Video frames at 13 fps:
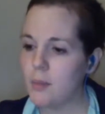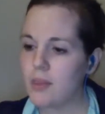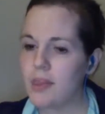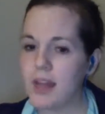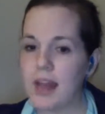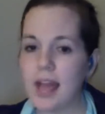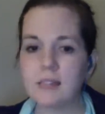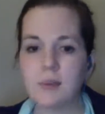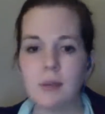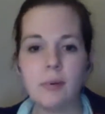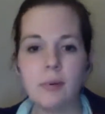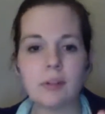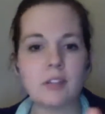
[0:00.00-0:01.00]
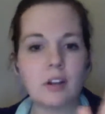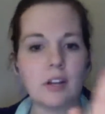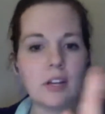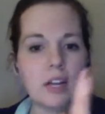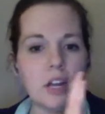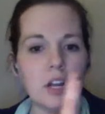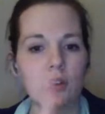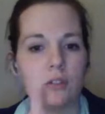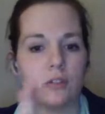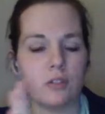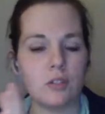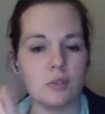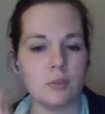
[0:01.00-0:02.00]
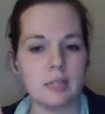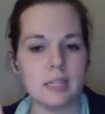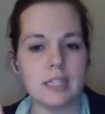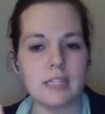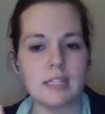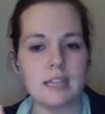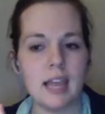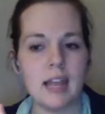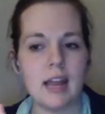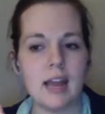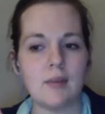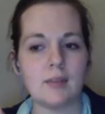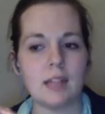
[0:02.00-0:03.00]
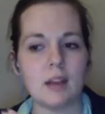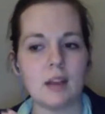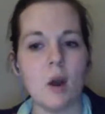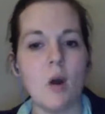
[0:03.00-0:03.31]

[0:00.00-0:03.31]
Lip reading: But then as my book started getting closer to release date, I was like,